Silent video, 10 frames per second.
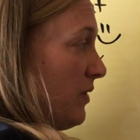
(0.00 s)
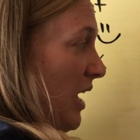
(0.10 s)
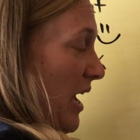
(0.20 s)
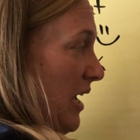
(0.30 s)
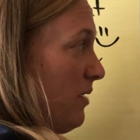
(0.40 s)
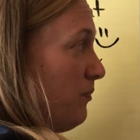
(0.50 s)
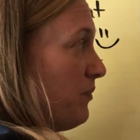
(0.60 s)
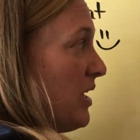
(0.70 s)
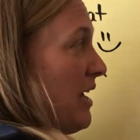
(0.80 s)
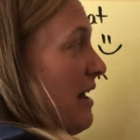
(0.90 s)
okay?
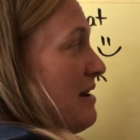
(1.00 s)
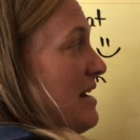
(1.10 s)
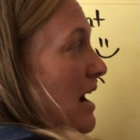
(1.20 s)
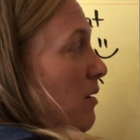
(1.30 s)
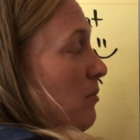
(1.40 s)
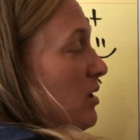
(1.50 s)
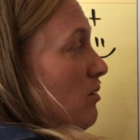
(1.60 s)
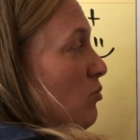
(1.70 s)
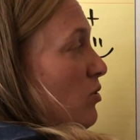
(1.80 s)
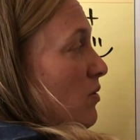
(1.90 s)
Now I'm
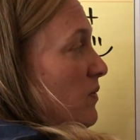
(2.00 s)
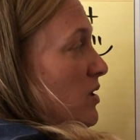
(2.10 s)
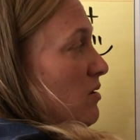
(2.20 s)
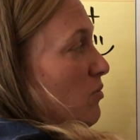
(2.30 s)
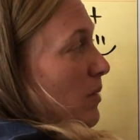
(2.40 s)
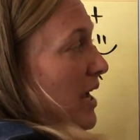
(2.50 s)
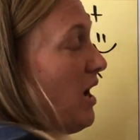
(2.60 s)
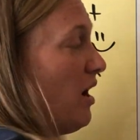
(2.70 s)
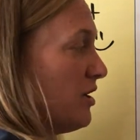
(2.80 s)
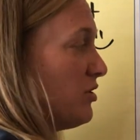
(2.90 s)
going to move to my
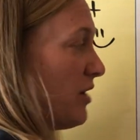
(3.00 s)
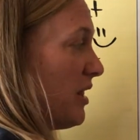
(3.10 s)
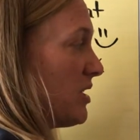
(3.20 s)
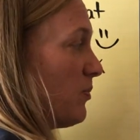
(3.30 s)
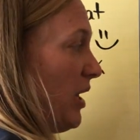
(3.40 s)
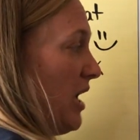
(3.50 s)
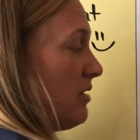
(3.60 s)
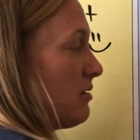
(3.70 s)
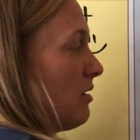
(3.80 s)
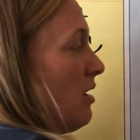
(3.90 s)
hundredths
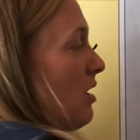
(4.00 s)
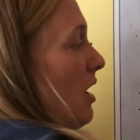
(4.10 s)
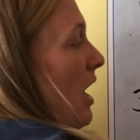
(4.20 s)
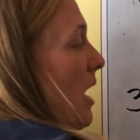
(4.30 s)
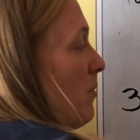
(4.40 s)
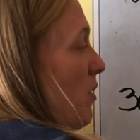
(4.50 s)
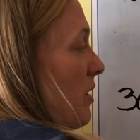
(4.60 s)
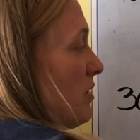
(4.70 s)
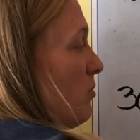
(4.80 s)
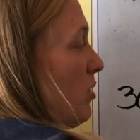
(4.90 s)
place. I'm
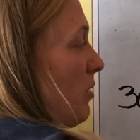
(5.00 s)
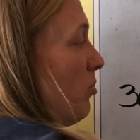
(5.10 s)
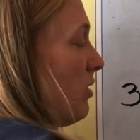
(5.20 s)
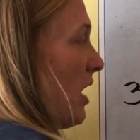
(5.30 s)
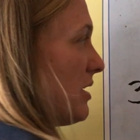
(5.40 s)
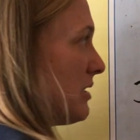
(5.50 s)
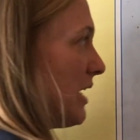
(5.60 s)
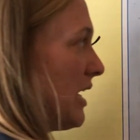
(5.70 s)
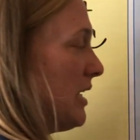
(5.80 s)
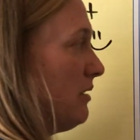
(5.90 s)
going to put a plus
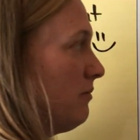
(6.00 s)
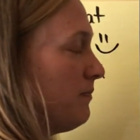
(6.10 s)
sign.